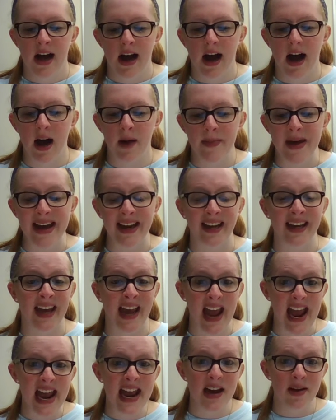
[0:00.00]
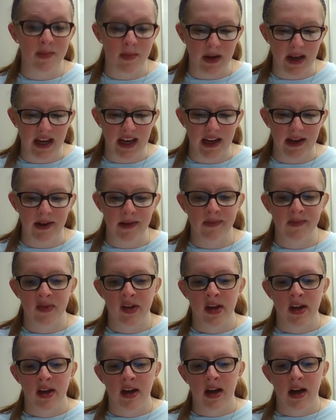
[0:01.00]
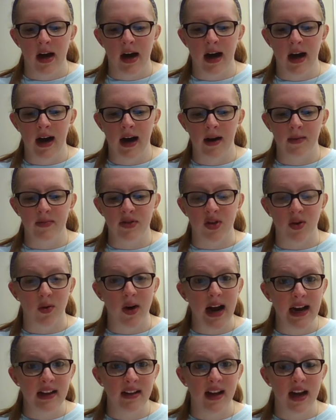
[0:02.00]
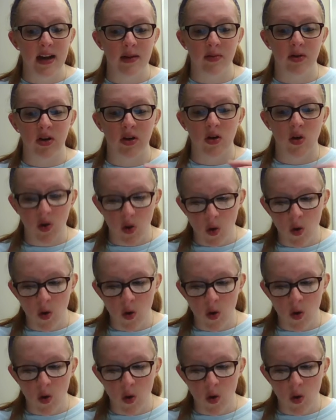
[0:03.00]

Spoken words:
It can be direct labor